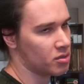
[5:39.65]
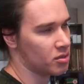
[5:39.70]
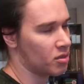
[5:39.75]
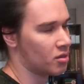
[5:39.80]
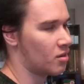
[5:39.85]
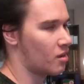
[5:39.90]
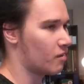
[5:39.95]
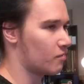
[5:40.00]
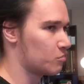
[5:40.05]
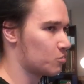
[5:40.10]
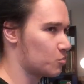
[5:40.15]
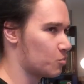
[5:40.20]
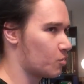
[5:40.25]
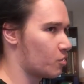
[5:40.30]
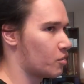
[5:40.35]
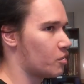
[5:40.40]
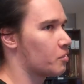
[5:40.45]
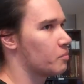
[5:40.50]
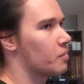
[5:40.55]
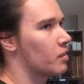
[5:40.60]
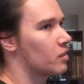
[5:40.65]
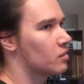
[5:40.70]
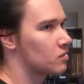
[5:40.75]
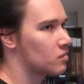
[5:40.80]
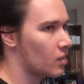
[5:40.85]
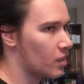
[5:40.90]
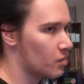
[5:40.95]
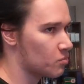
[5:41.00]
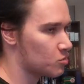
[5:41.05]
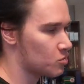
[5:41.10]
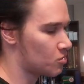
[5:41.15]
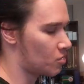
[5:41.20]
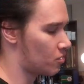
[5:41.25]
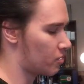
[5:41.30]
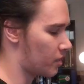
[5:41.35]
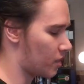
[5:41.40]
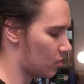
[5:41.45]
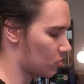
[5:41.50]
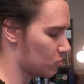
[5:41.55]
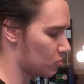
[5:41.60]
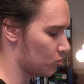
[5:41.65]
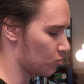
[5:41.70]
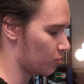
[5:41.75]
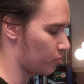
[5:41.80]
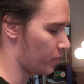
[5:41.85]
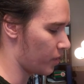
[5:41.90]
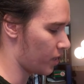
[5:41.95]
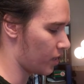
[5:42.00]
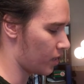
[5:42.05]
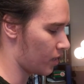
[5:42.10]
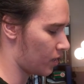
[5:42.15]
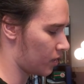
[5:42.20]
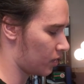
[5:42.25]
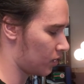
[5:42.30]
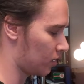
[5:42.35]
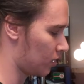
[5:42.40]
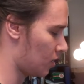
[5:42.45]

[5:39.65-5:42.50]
You don't have to worry about the game starting out too big.